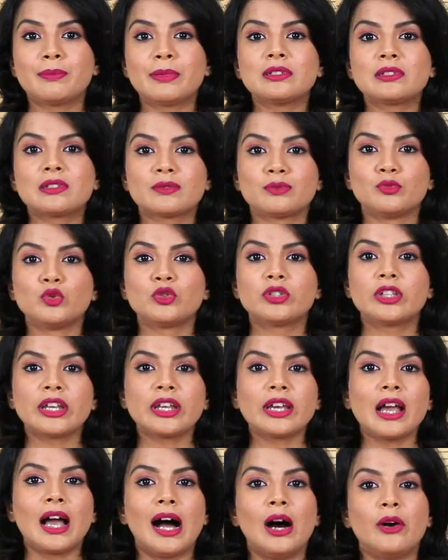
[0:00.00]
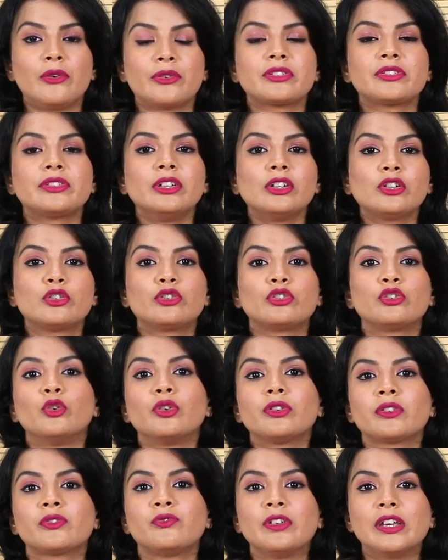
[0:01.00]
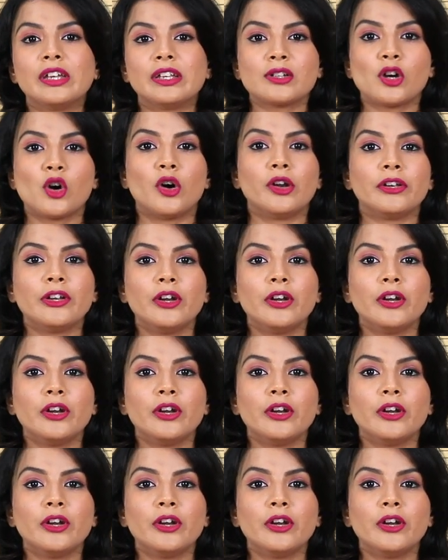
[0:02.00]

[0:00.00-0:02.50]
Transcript: in smoothening out the crow's feet on